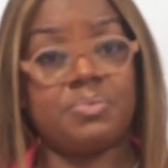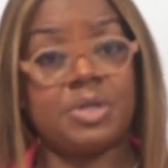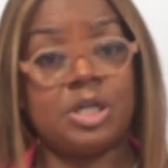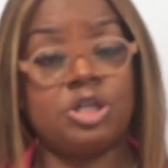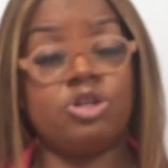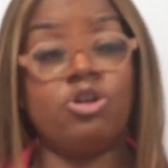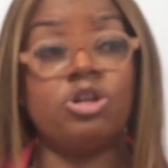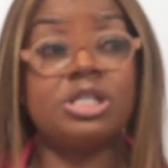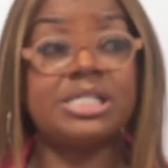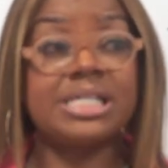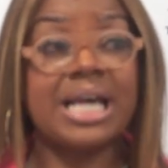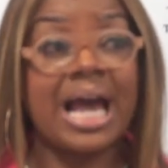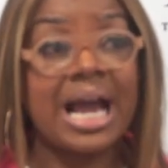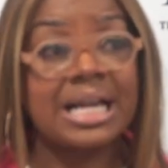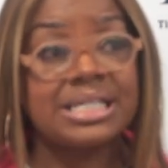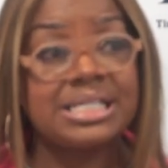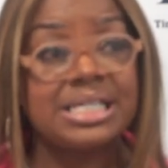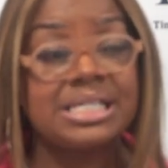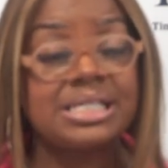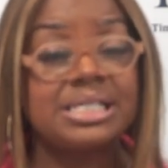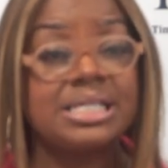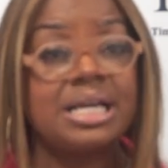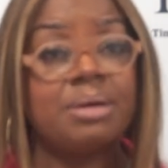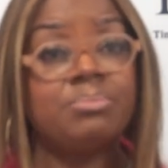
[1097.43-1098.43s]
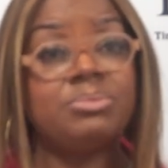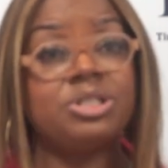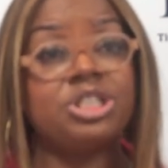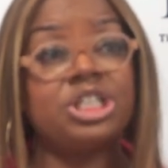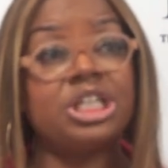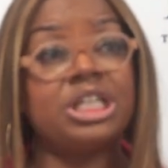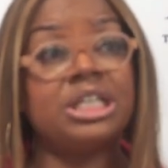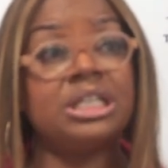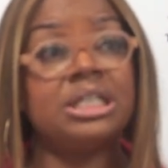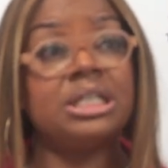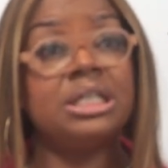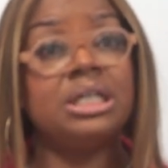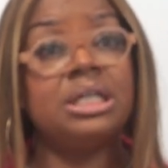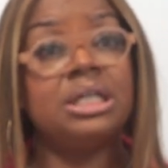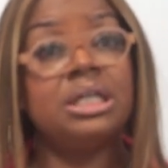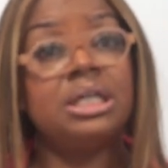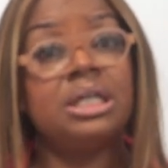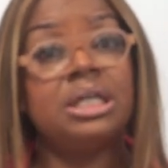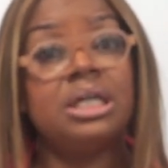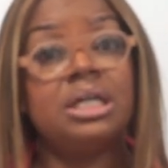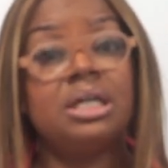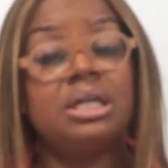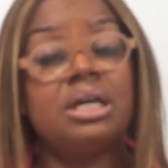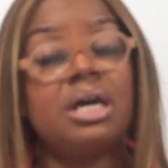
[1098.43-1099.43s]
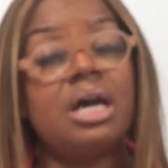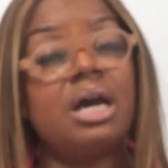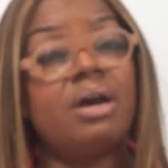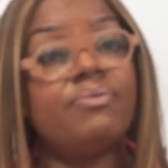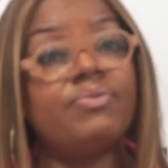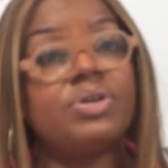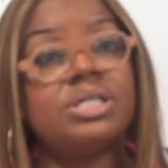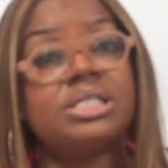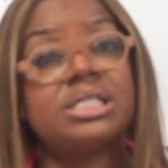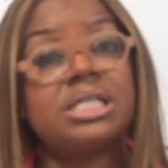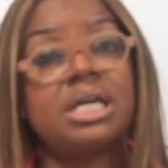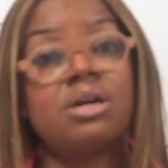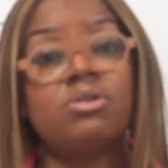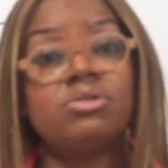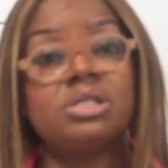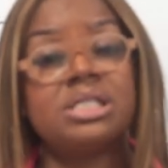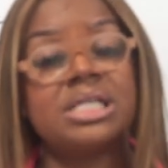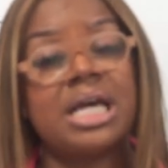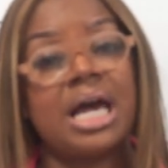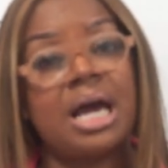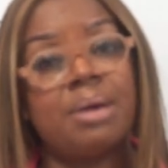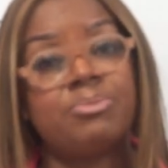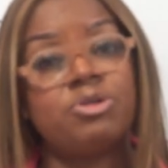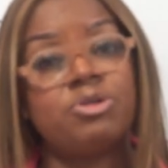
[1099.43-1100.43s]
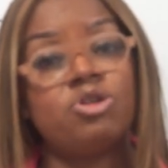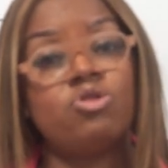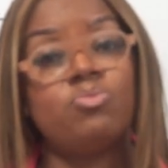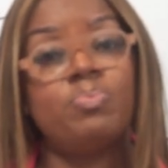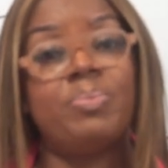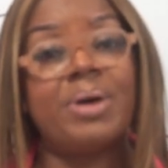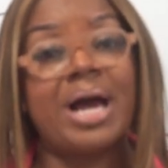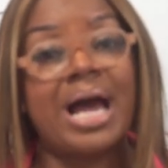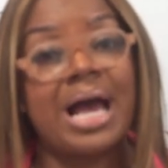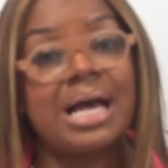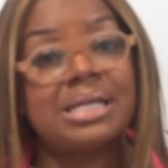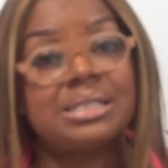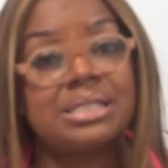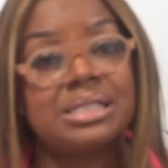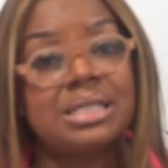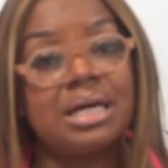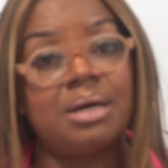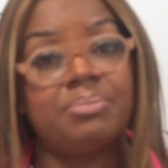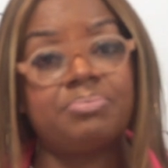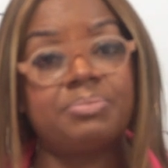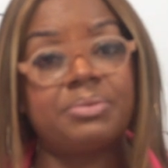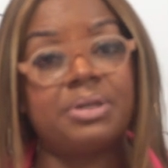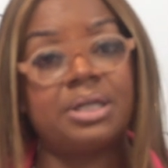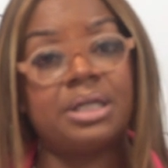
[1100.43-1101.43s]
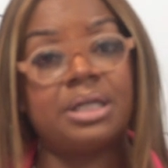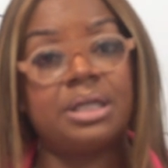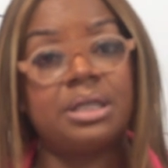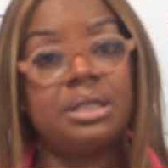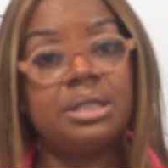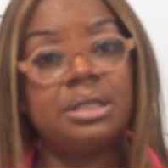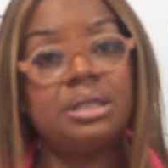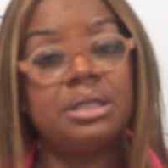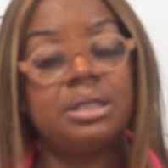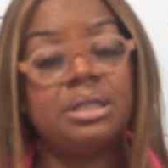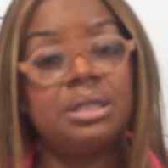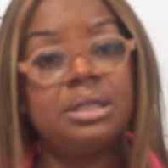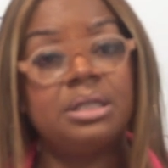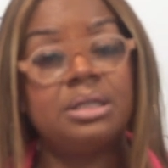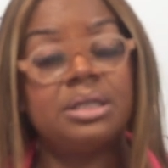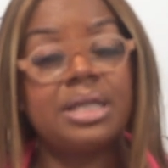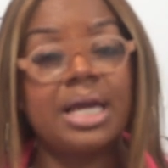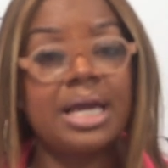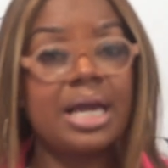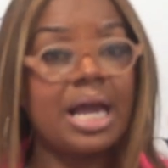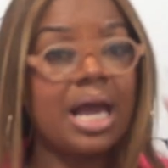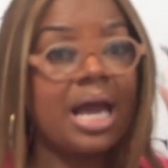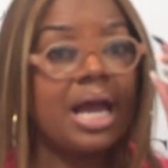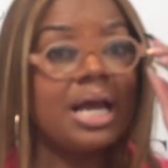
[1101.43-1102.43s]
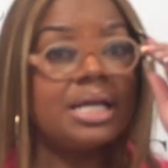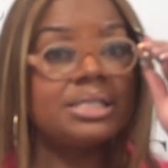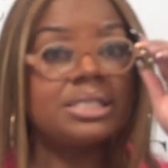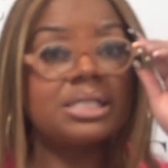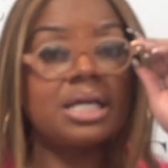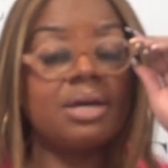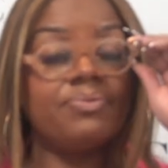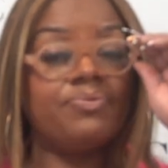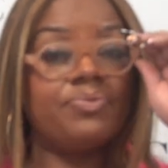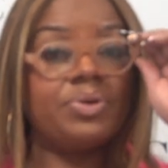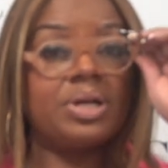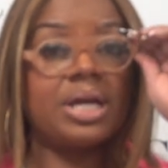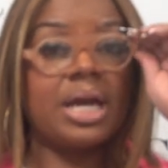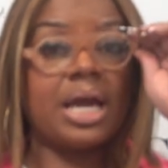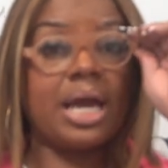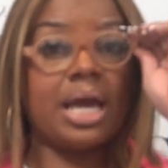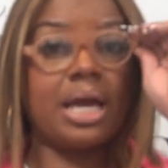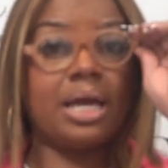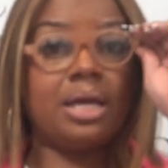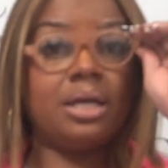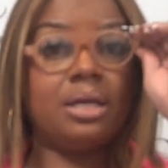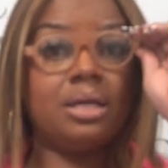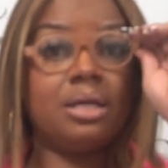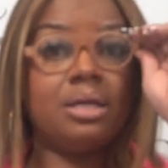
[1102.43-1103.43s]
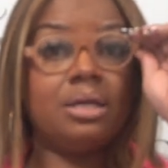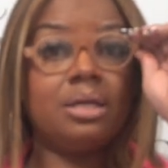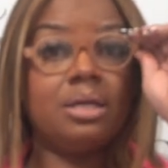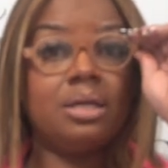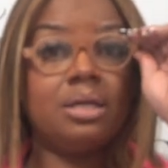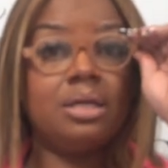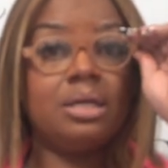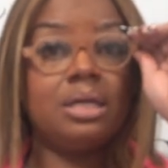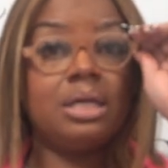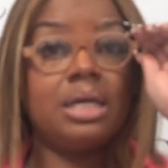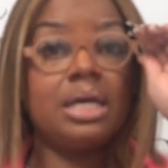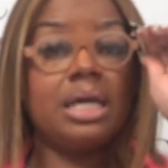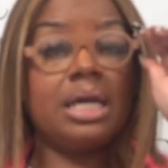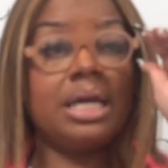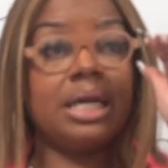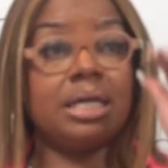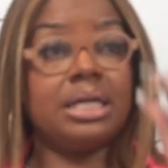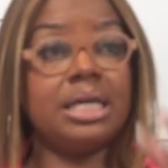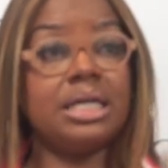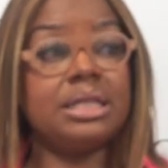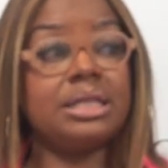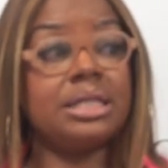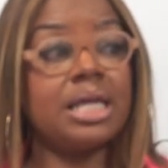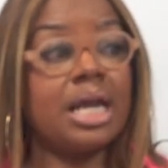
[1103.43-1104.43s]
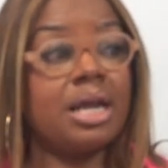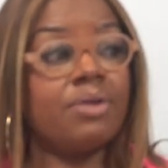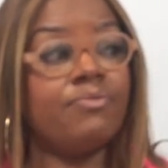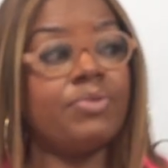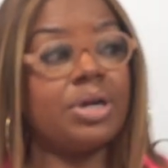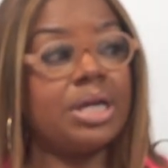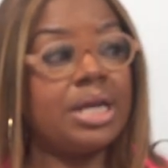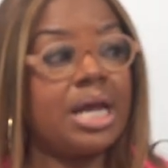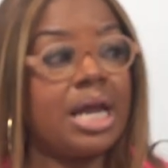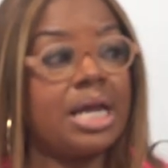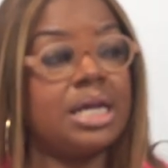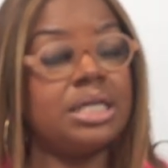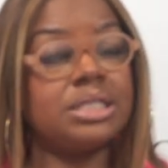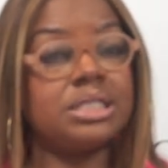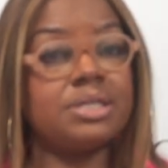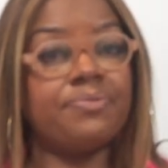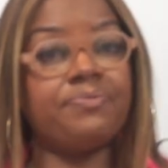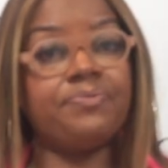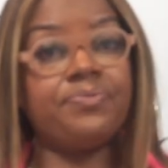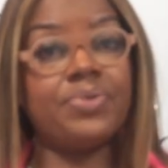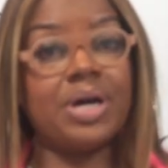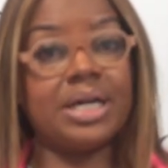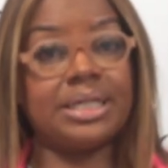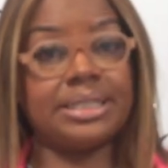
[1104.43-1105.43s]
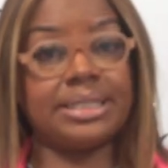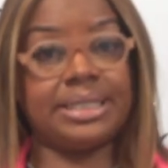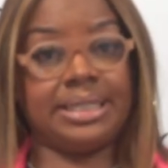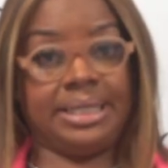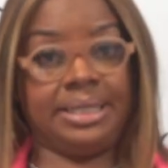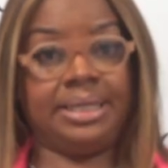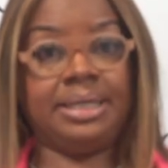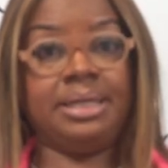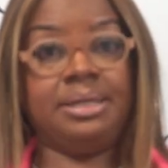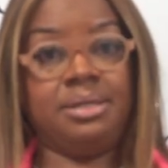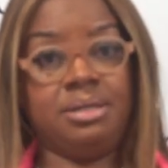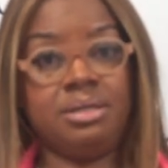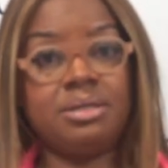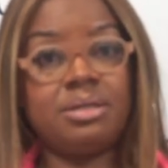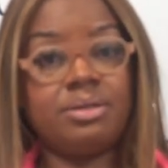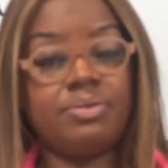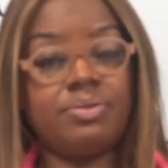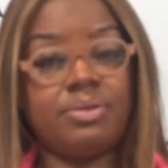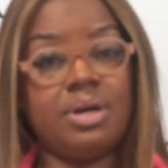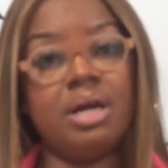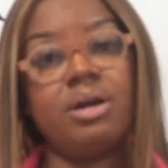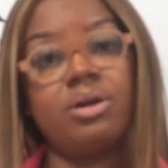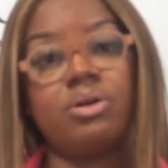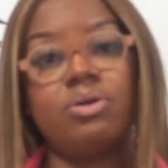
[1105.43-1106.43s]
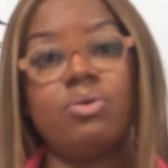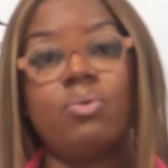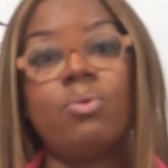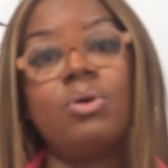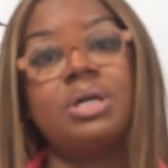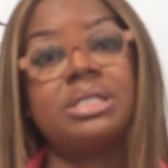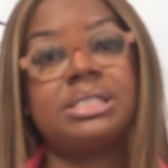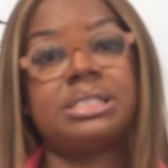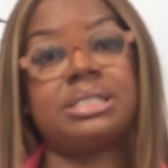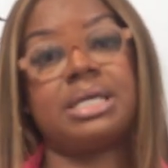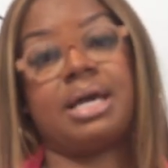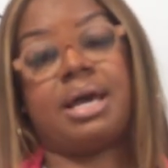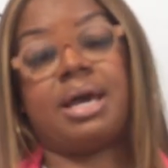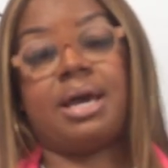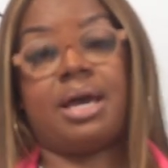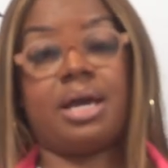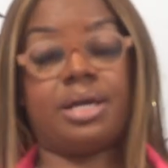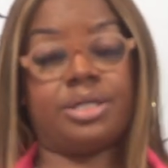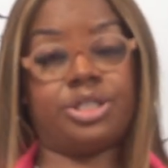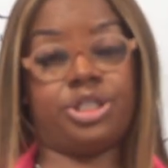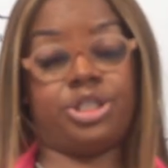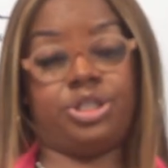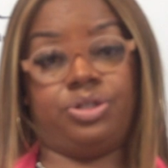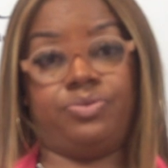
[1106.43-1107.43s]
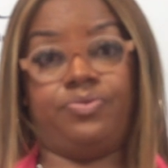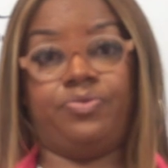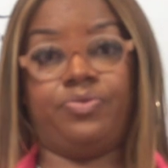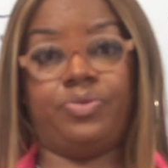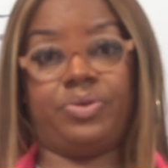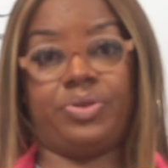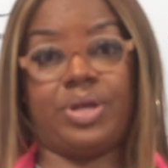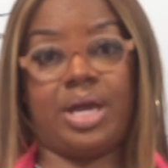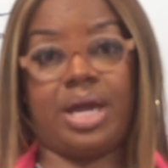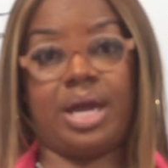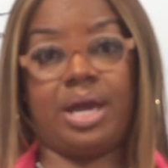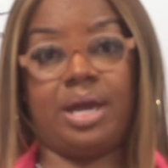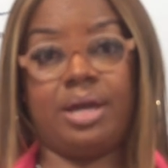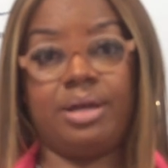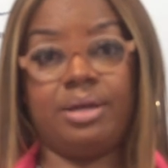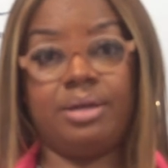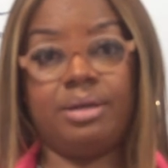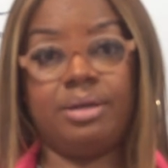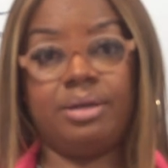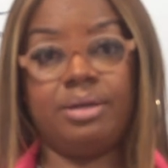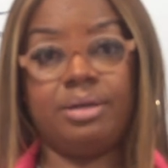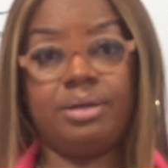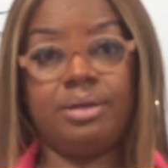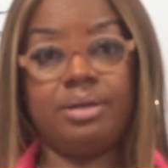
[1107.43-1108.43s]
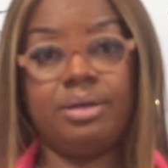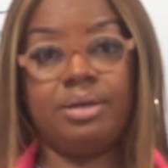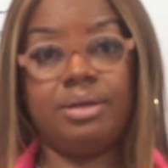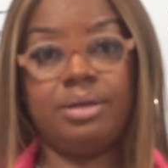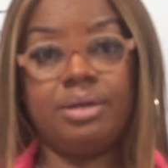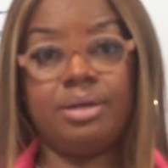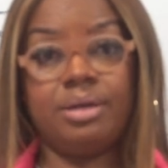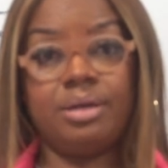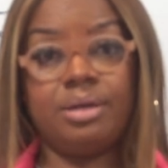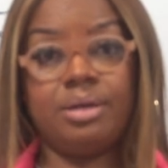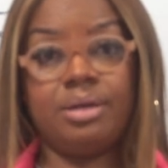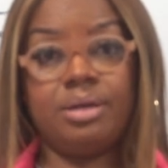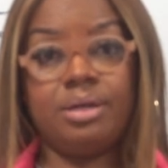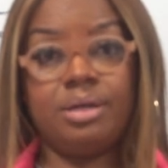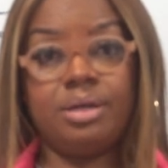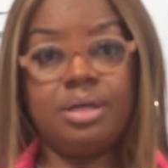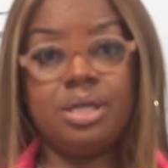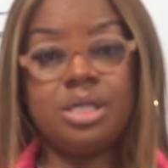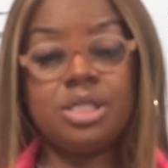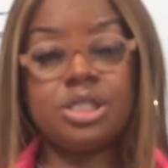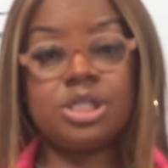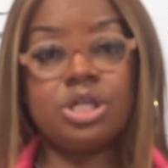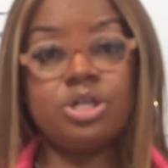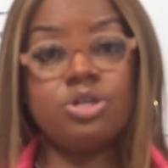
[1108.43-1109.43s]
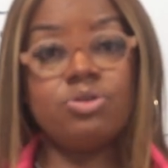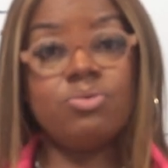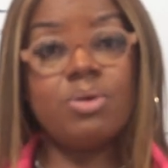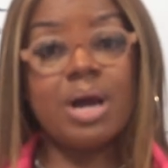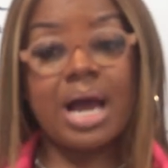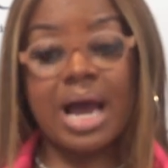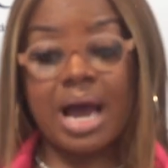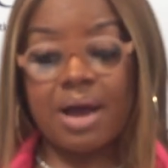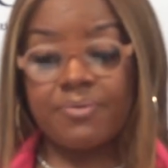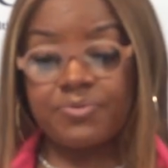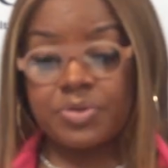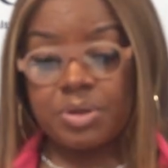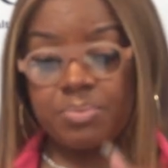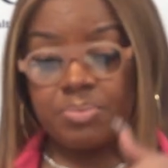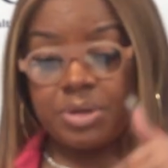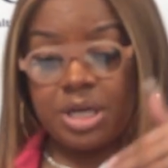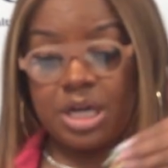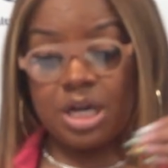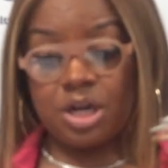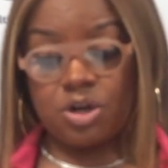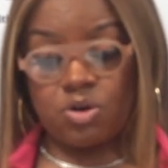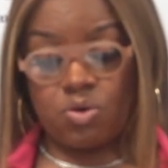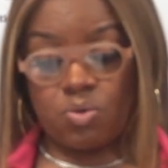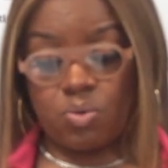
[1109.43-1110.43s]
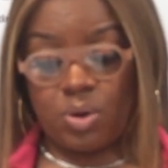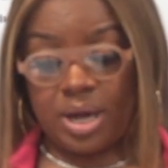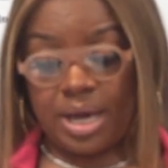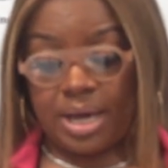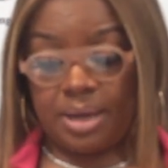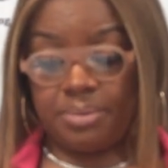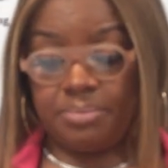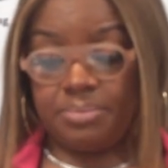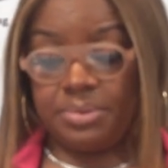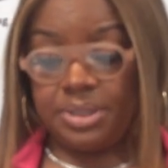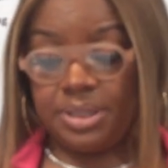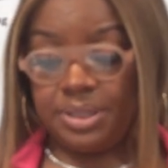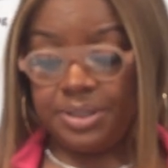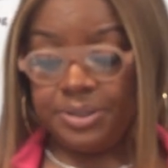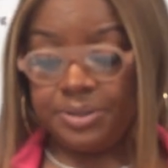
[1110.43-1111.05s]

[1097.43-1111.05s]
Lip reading: Your tax exemption, every single time you buy something, they asking for that. Anything related to funding, they're going to ask you for that. So you have to be equipped.